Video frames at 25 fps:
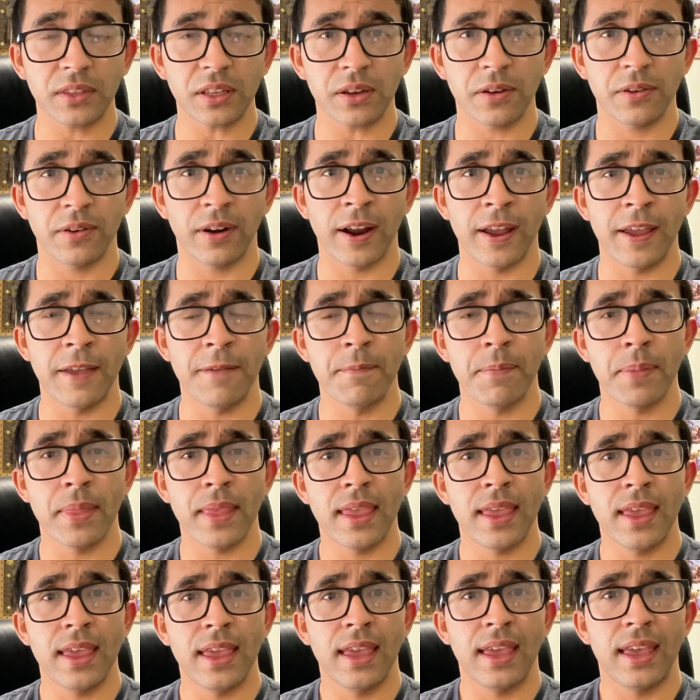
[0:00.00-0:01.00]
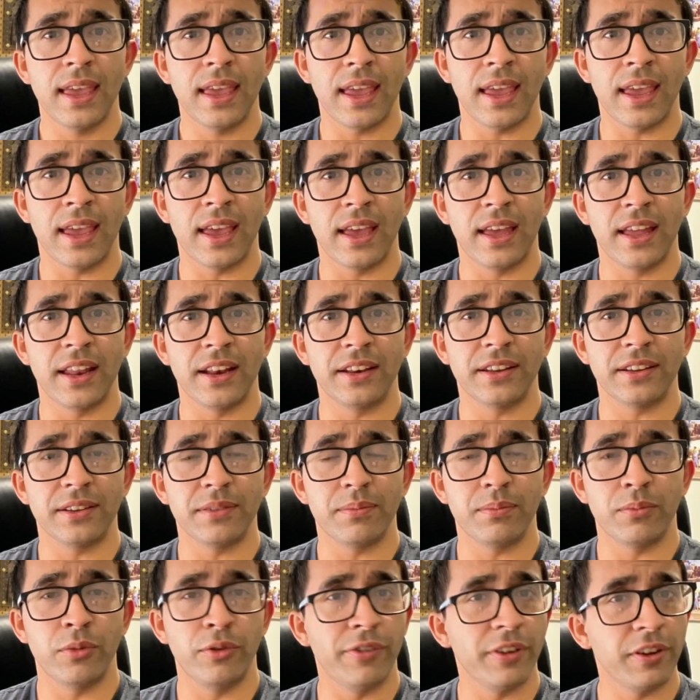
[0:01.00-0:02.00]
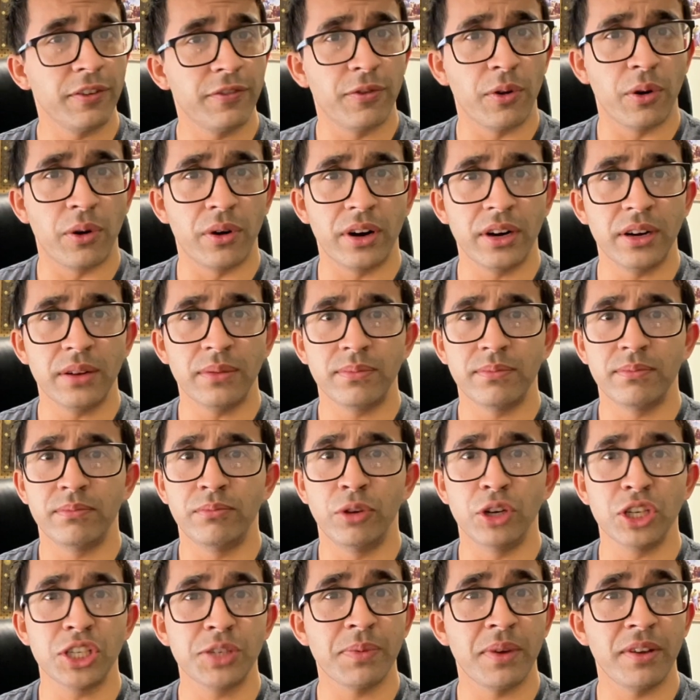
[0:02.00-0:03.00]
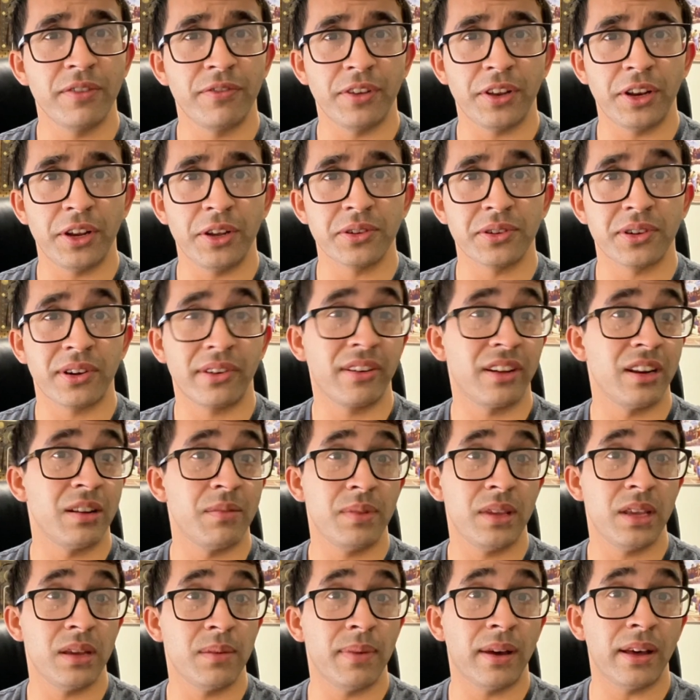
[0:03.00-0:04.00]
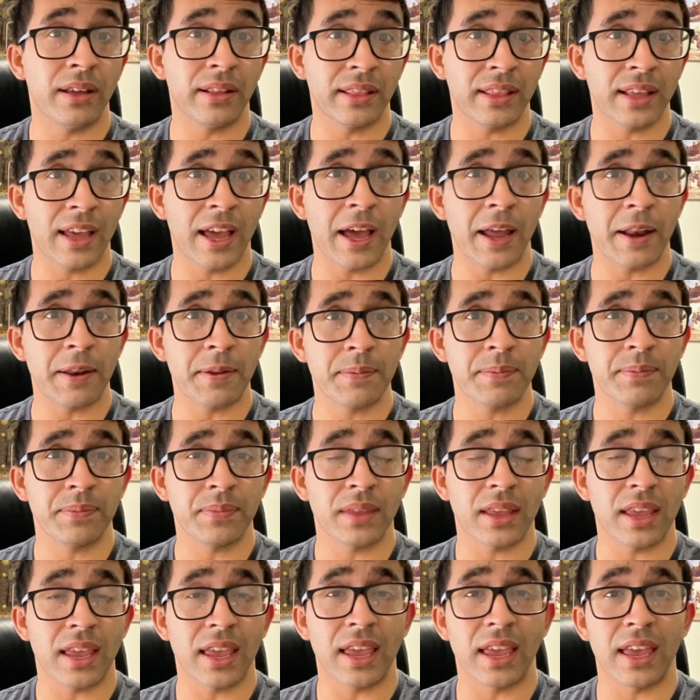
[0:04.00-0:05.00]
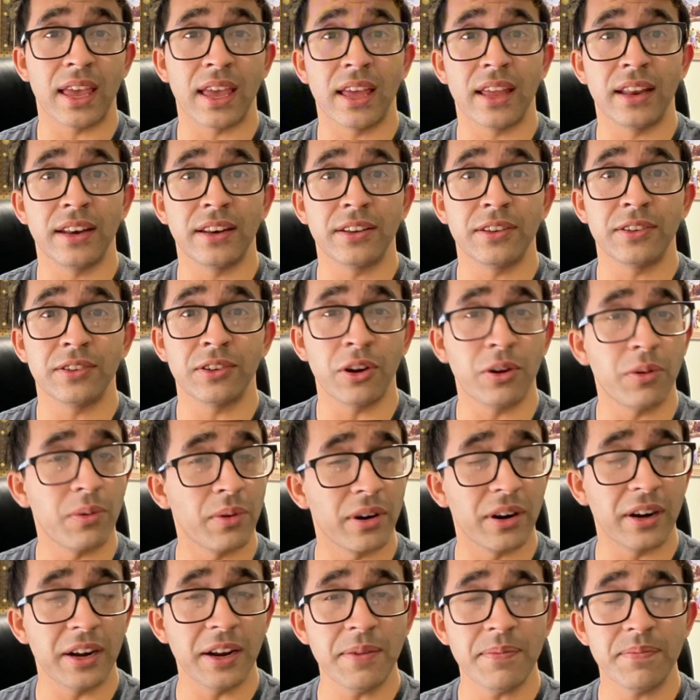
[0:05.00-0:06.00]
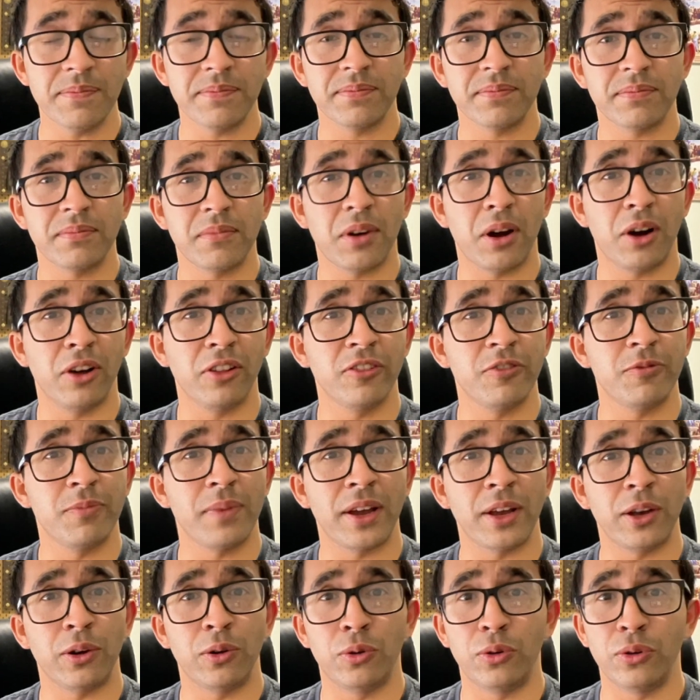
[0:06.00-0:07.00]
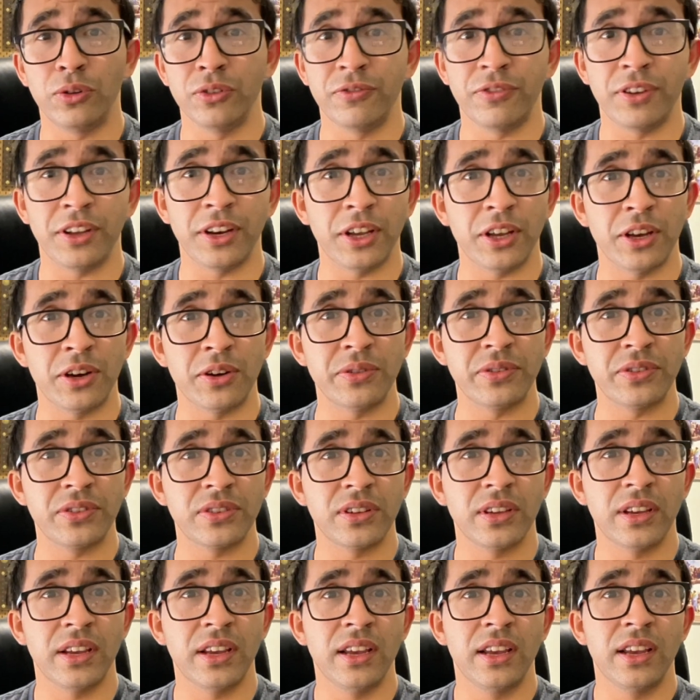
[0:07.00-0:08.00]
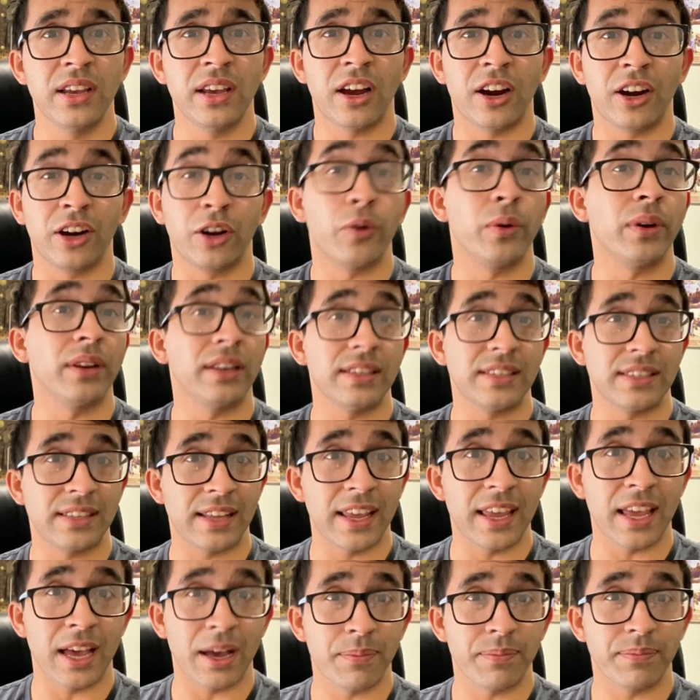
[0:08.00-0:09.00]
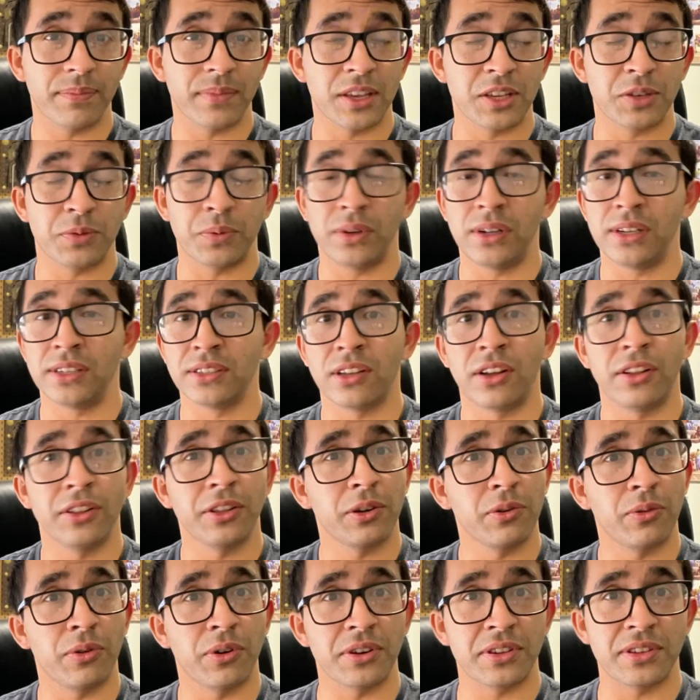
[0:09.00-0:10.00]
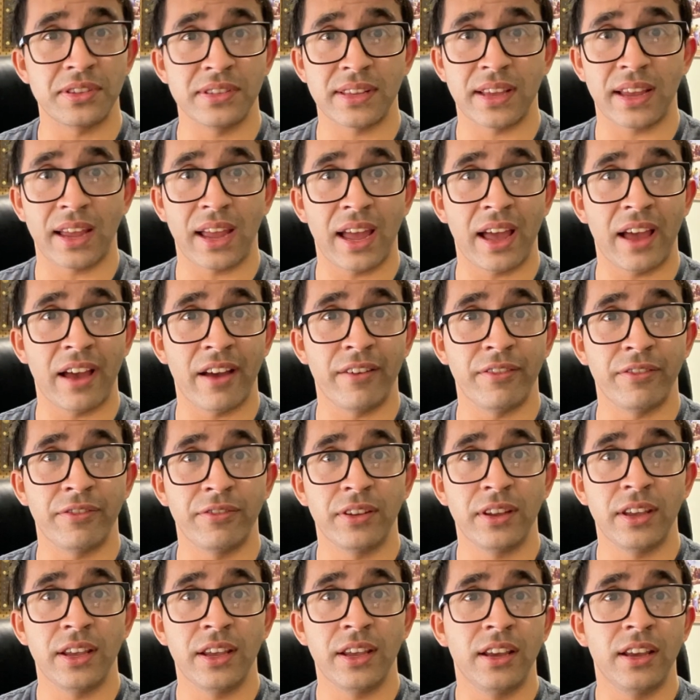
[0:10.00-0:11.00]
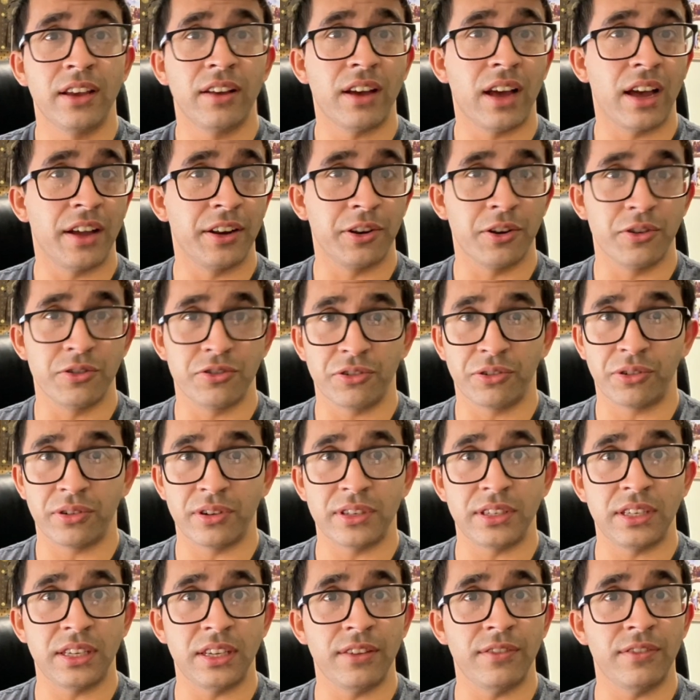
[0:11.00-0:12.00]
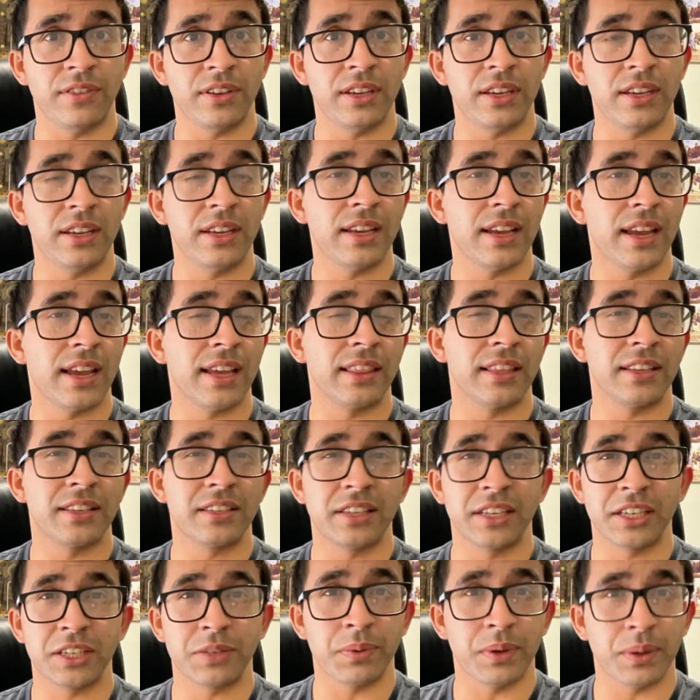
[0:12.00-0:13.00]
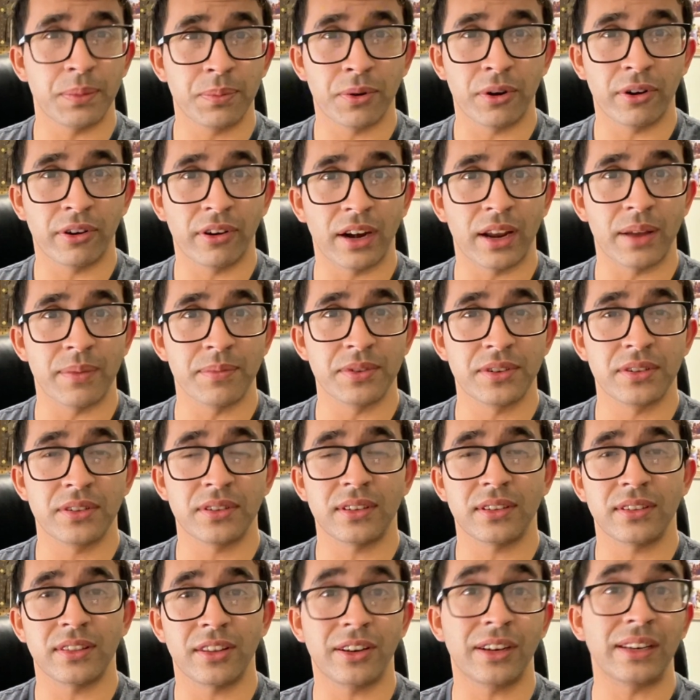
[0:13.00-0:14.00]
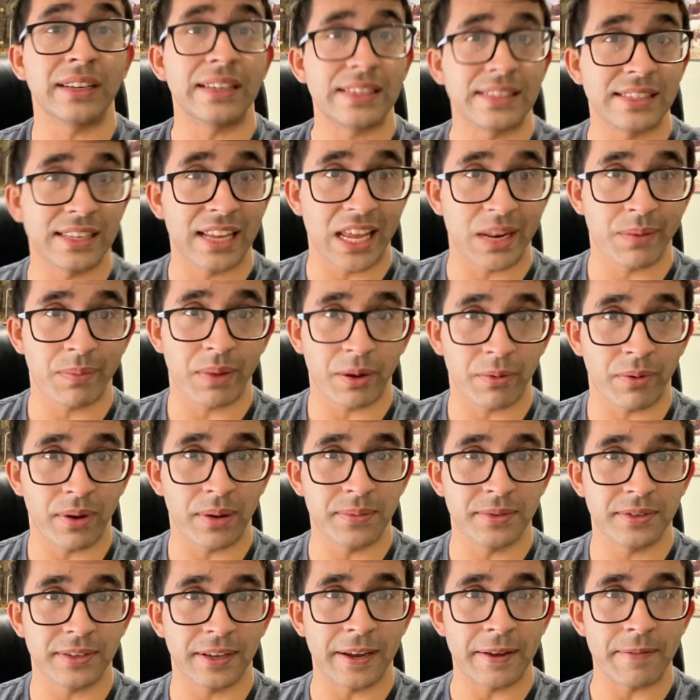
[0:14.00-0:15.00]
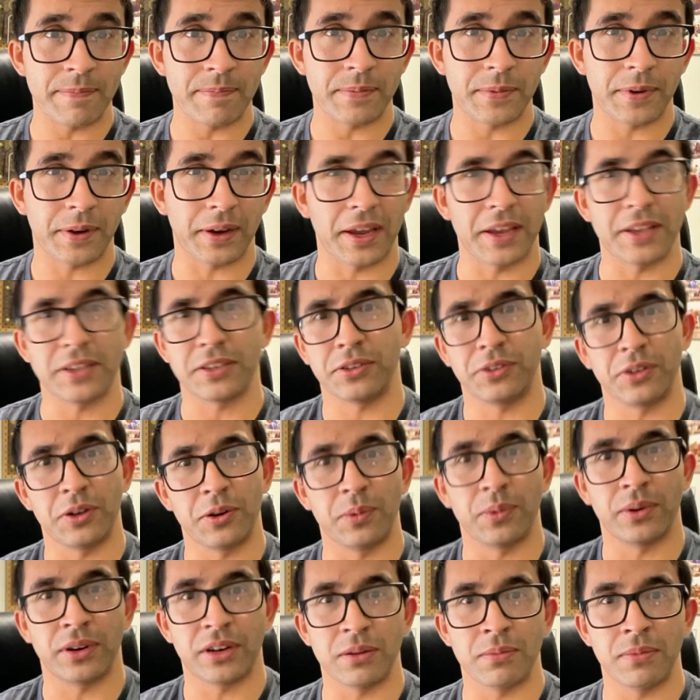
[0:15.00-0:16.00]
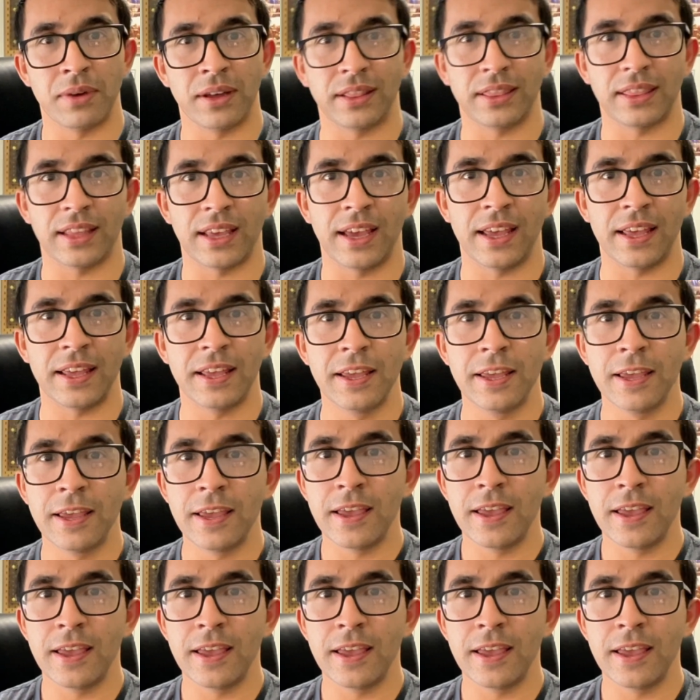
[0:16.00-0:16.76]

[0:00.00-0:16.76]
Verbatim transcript: right? And moving forward, most of my videos are going to be about that. And don't worry, all of my old videos are going to stay up, as well as all the courses I have on Dojo Go TV and the six-week programs, they're going to stay in my website, okay? So don't worry about that.